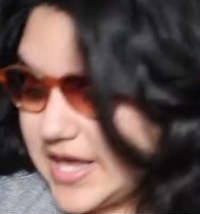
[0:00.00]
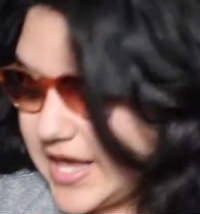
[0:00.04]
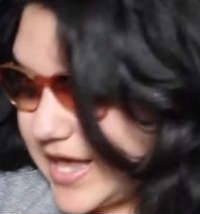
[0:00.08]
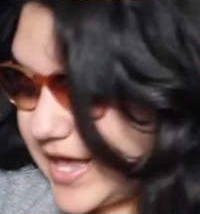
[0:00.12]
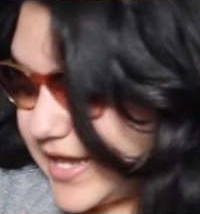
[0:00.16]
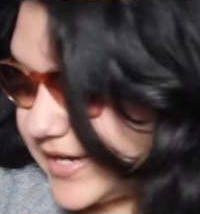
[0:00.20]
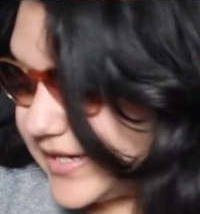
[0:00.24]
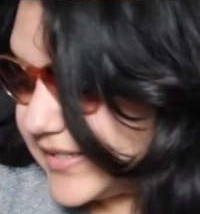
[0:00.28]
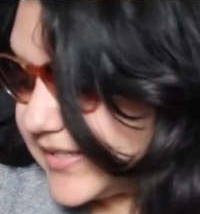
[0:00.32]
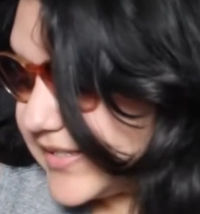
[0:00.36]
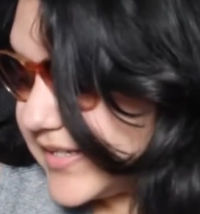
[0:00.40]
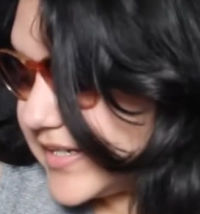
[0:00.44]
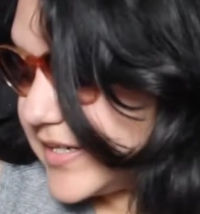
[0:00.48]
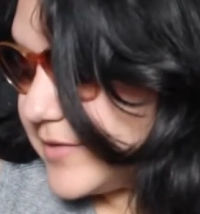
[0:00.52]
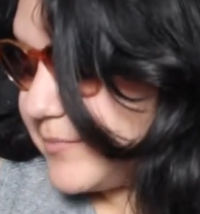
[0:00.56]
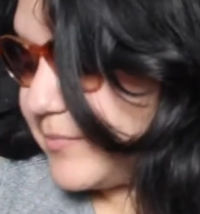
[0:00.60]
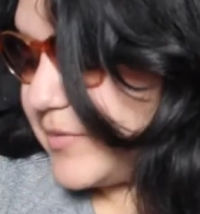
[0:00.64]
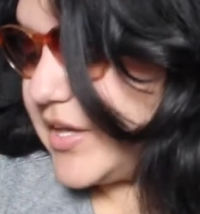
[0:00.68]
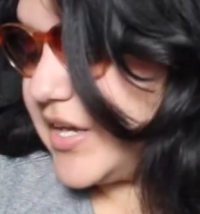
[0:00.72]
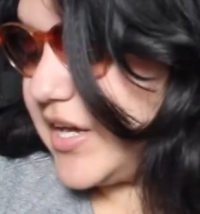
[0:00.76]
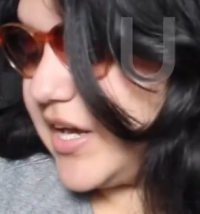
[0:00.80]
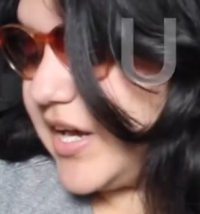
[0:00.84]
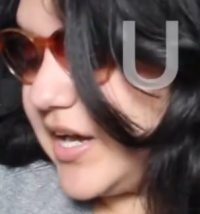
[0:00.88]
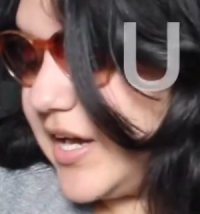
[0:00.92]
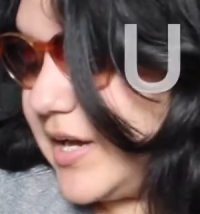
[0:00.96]
and it's going to
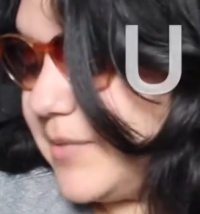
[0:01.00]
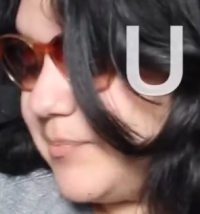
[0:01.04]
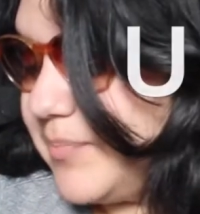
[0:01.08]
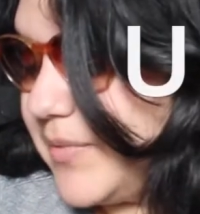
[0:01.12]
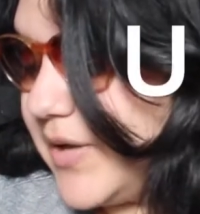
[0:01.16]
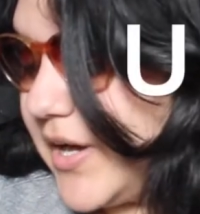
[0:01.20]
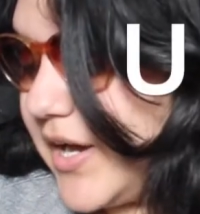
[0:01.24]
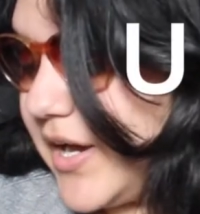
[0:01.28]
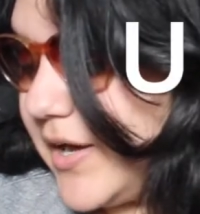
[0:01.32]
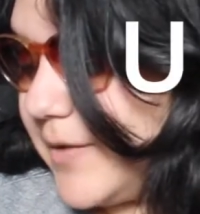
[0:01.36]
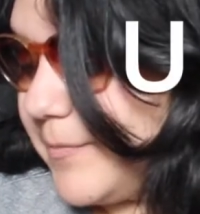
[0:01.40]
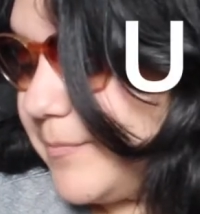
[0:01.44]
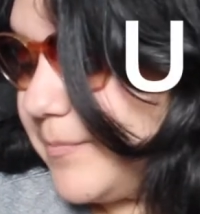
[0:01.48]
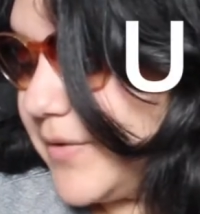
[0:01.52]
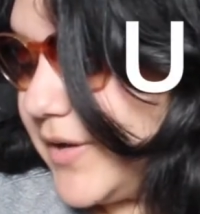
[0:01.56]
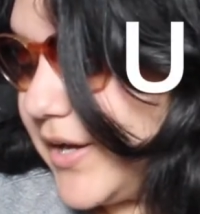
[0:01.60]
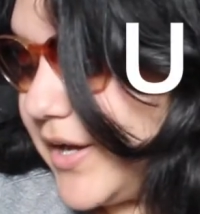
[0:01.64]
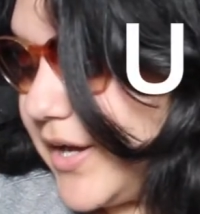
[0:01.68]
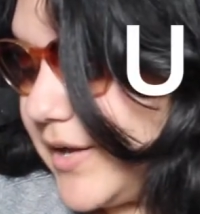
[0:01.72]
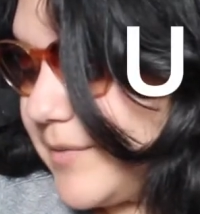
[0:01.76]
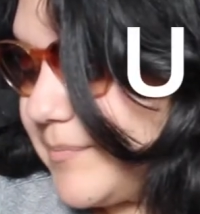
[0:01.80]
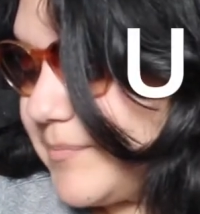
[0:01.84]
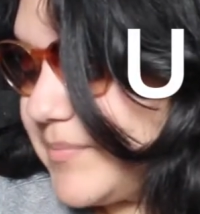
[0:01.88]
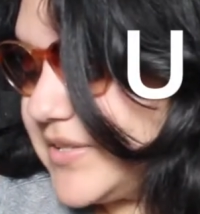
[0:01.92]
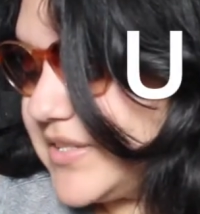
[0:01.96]
be up, up,
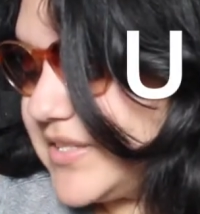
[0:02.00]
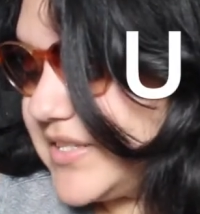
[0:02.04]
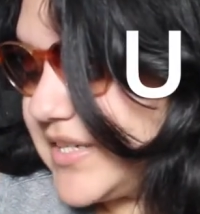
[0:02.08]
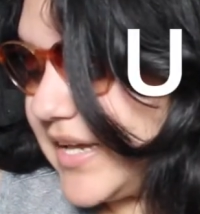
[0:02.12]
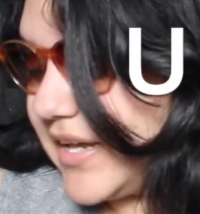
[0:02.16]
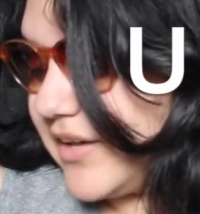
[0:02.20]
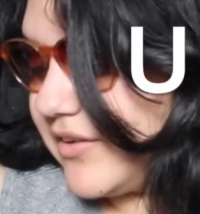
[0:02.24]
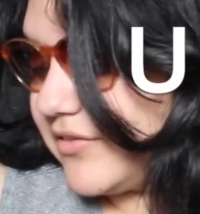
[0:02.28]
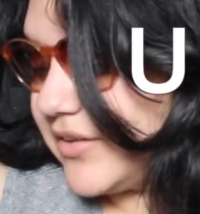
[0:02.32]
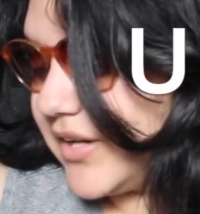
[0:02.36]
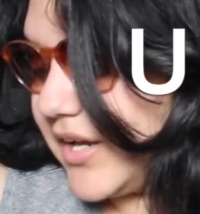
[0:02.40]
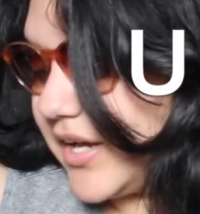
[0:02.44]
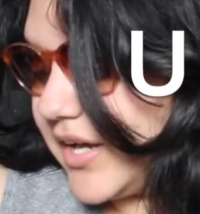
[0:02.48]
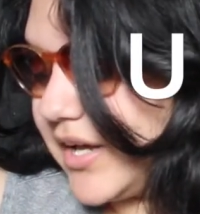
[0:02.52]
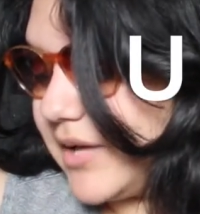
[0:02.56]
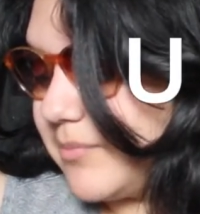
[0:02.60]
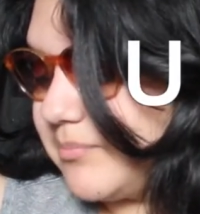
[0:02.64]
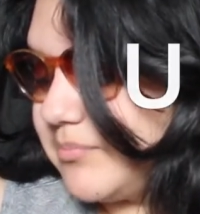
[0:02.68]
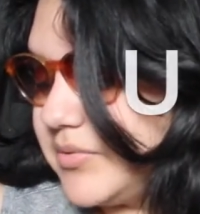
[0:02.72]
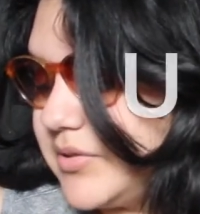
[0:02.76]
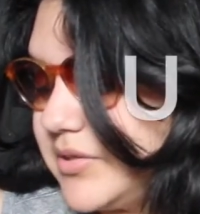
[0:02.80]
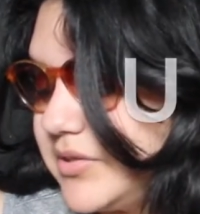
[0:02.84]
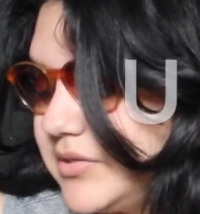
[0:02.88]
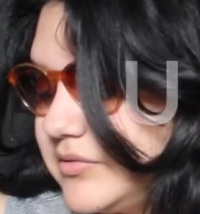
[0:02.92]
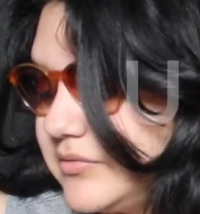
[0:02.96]
up, down,
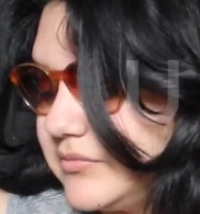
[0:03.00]
up.